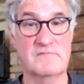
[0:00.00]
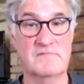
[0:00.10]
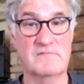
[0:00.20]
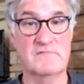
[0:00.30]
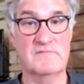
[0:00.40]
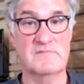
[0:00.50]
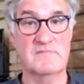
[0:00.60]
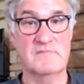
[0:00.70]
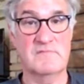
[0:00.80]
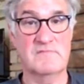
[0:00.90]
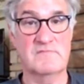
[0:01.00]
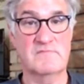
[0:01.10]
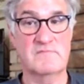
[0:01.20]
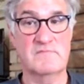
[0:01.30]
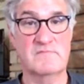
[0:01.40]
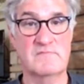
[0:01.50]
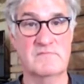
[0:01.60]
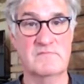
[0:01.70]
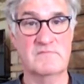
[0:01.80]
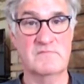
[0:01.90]

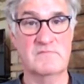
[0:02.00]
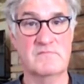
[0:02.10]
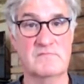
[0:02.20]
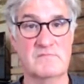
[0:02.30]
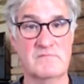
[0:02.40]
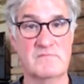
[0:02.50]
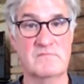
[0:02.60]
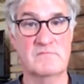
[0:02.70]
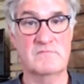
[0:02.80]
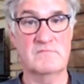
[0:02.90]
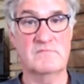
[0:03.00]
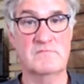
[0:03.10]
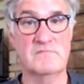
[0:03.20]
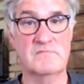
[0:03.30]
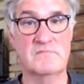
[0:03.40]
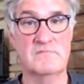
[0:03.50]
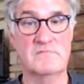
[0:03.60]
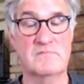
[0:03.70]
(silent)